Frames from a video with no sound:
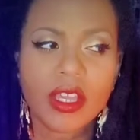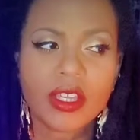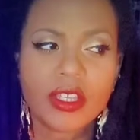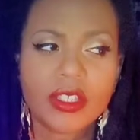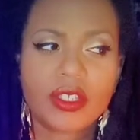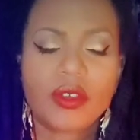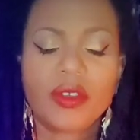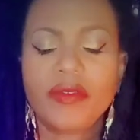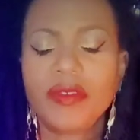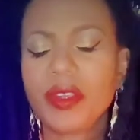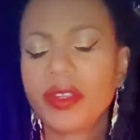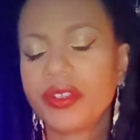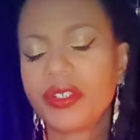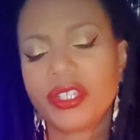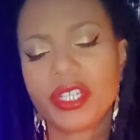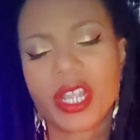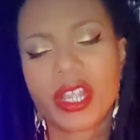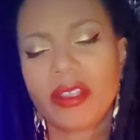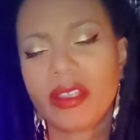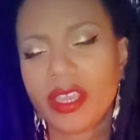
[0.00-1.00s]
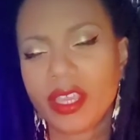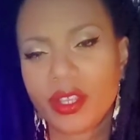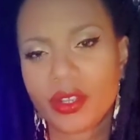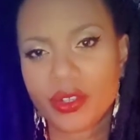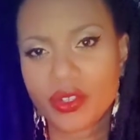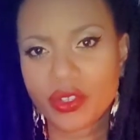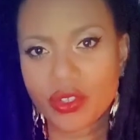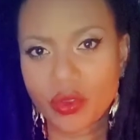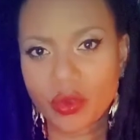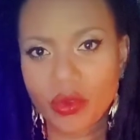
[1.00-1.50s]
So if you're sharing your
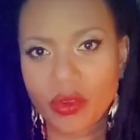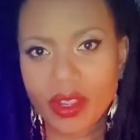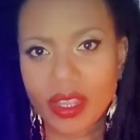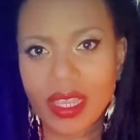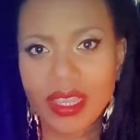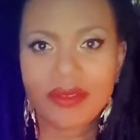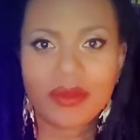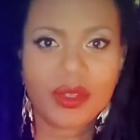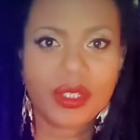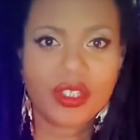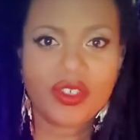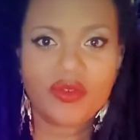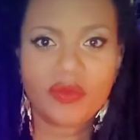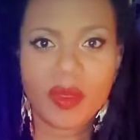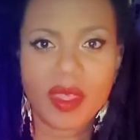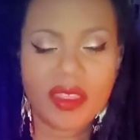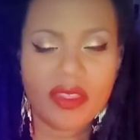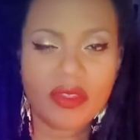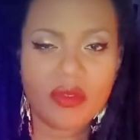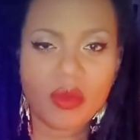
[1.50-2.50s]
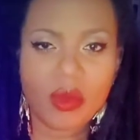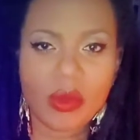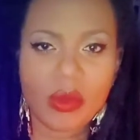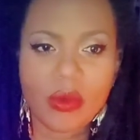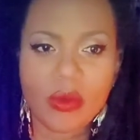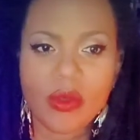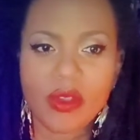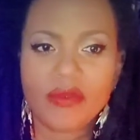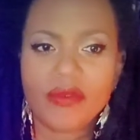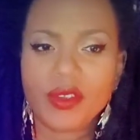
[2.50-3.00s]
story of what you've been
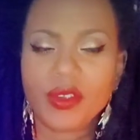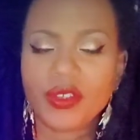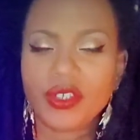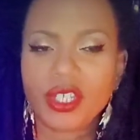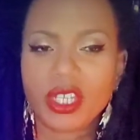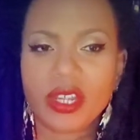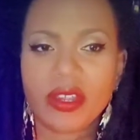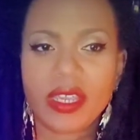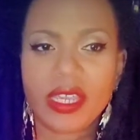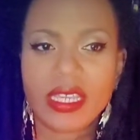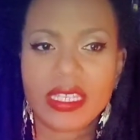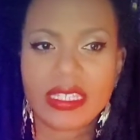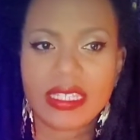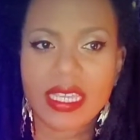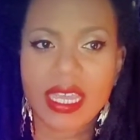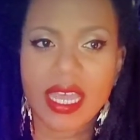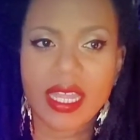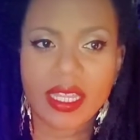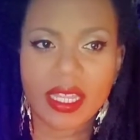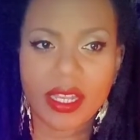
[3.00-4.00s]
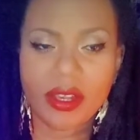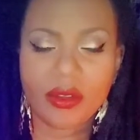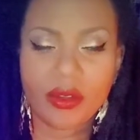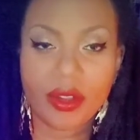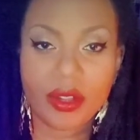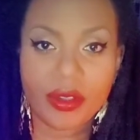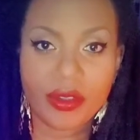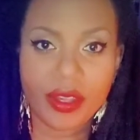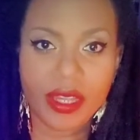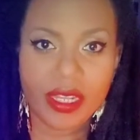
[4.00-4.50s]
through, or if you're sharing a talent
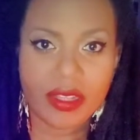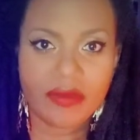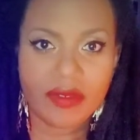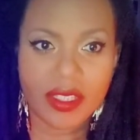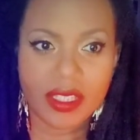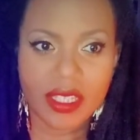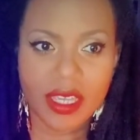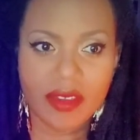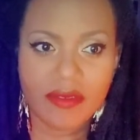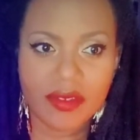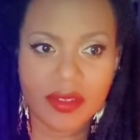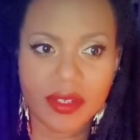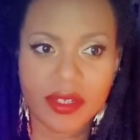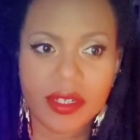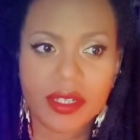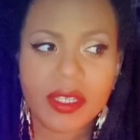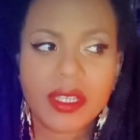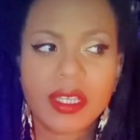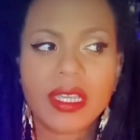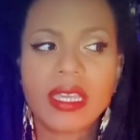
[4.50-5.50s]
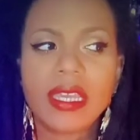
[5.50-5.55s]
or creative endeavor,